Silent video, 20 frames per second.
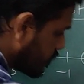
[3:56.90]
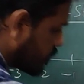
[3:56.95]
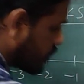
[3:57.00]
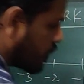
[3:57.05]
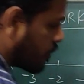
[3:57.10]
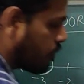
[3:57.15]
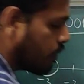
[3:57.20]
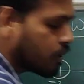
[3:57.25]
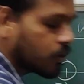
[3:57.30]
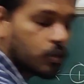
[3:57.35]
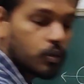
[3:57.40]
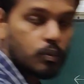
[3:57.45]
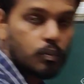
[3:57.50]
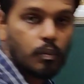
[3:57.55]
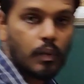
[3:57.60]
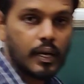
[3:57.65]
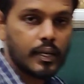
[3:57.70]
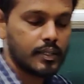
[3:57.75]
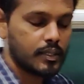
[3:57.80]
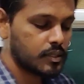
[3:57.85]
C is equal to
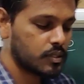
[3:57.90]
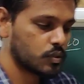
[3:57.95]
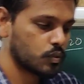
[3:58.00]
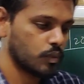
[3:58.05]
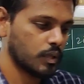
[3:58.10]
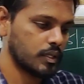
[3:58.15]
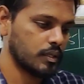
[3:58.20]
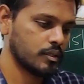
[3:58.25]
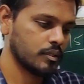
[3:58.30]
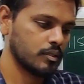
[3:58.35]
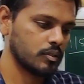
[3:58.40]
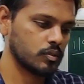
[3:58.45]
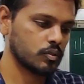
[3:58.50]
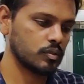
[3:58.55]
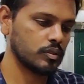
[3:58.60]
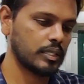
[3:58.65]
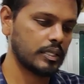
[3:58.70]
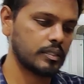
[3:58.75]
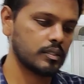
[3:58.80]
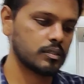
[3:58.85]
minus 1.
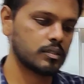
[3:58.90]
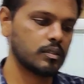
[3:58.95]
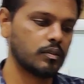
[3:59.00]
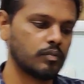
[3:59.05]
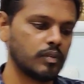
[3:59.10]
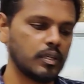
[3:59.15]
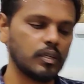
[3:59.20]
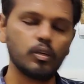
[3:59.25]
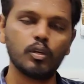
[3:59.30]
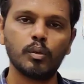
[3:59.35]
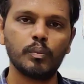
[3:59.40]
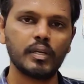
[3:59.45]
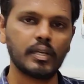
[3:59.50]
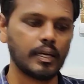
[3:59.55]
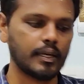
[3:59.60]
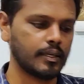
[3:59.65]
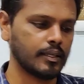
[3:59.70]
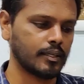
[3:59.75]
So that is the way you will be